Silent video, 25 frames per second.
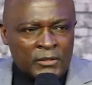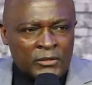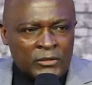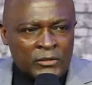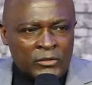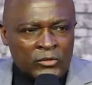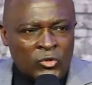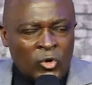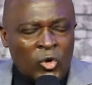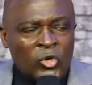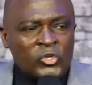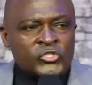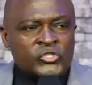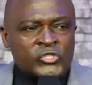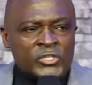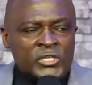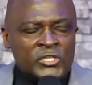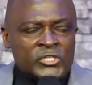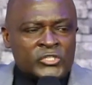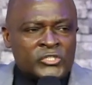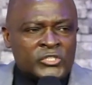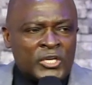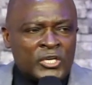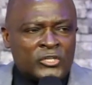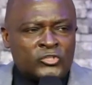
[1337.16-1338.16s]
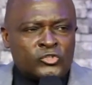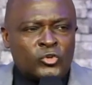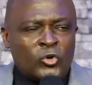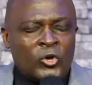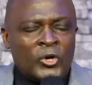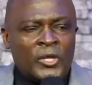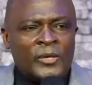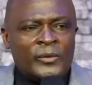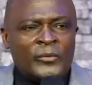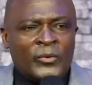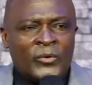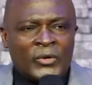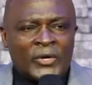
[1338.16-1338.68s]
Those in sexual
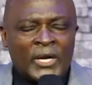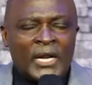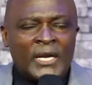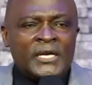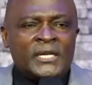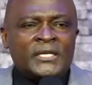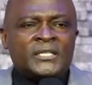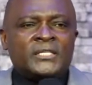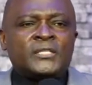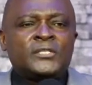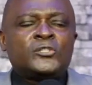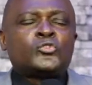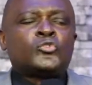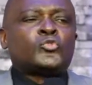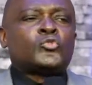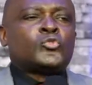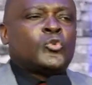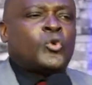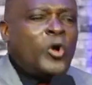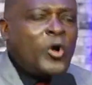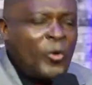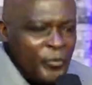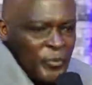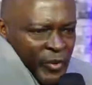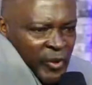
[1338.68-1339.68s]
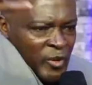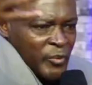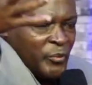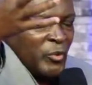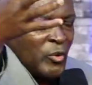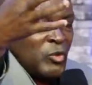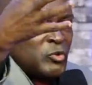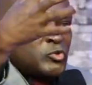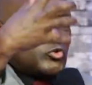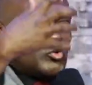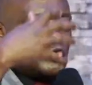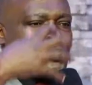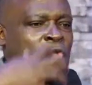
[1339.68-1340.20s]
immorality draw
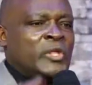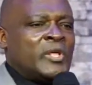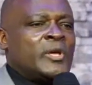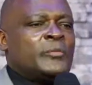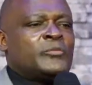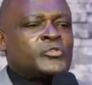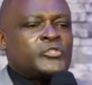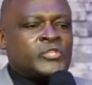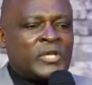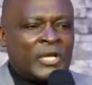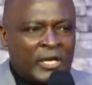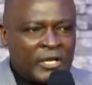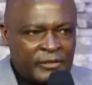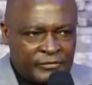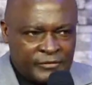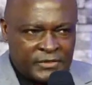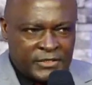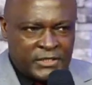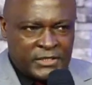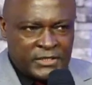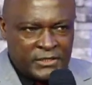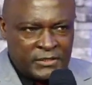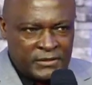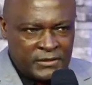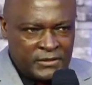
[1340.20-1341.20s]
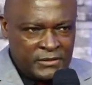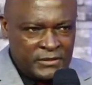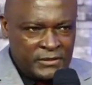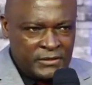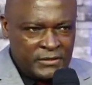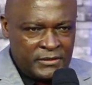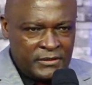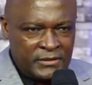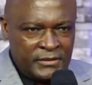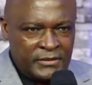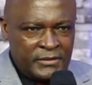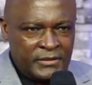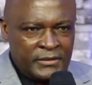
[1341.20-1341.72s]
people to themselves.
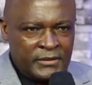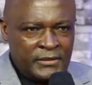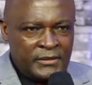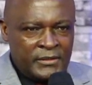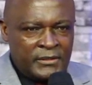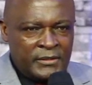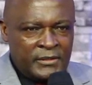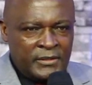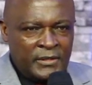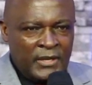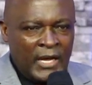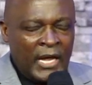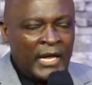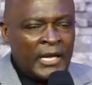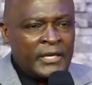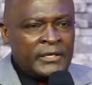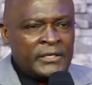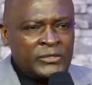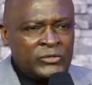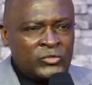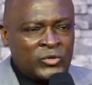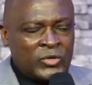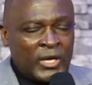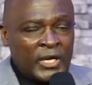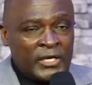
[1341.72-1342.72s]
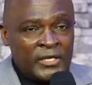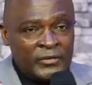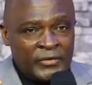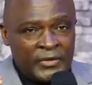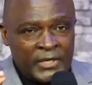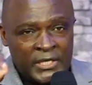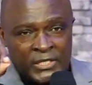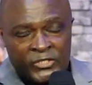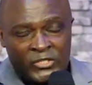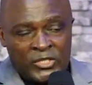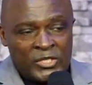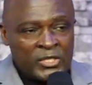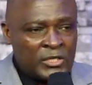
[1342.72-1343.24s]
And you can even
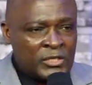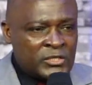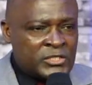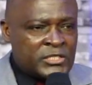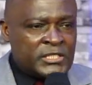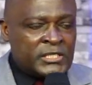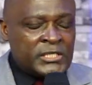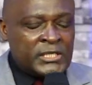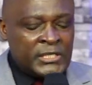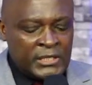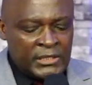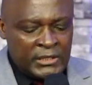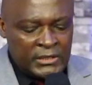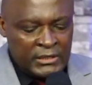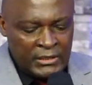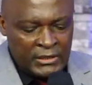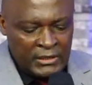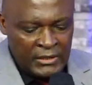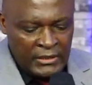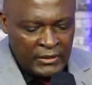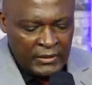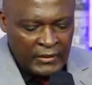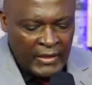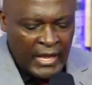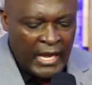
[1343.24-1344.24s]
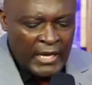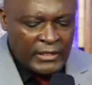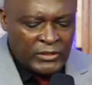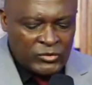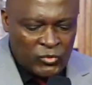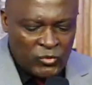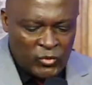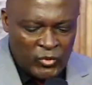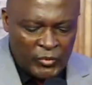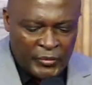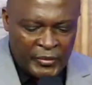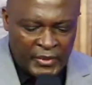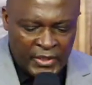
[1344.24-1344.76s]
see that
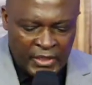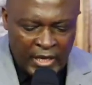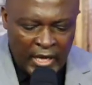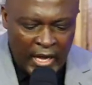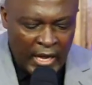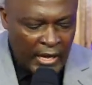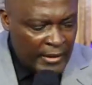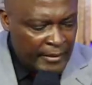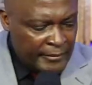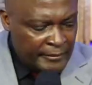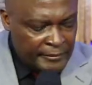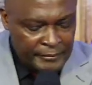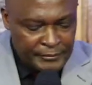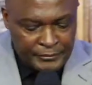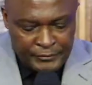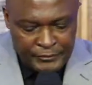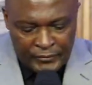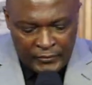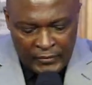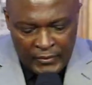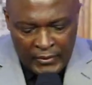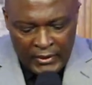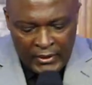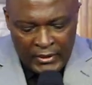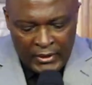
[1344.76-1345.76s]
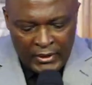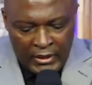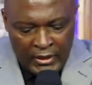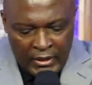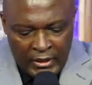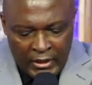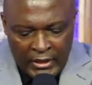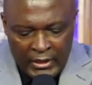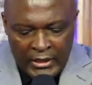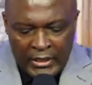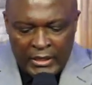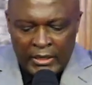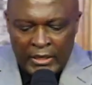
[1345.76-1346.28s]
could become
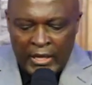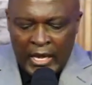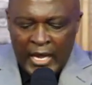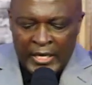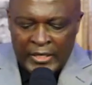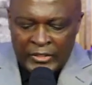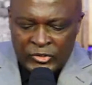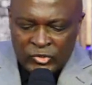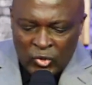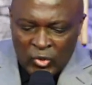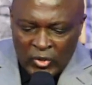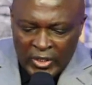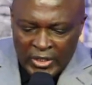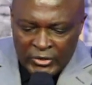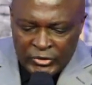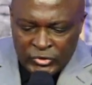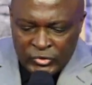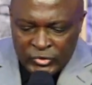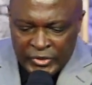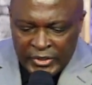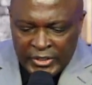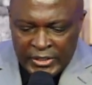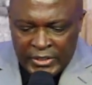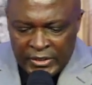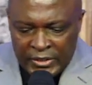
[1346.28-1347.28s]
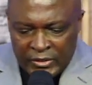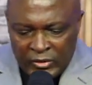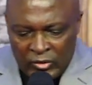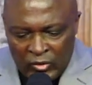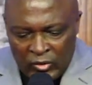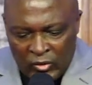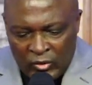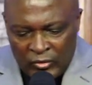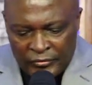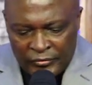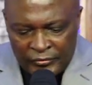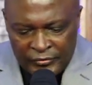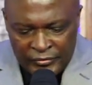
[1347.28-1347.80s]
uh, idolatry
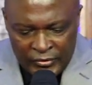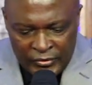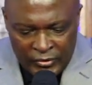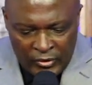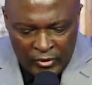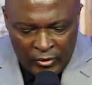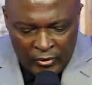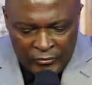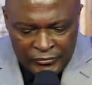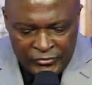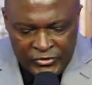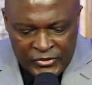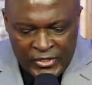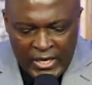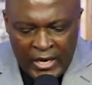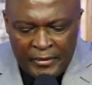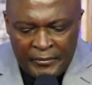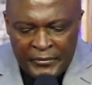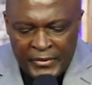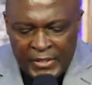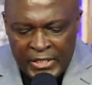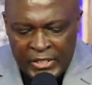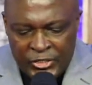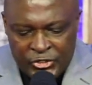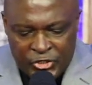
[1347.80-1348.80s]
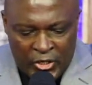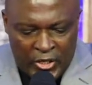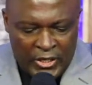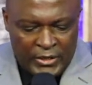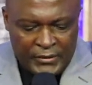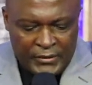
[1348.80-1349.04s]
of, of some nature.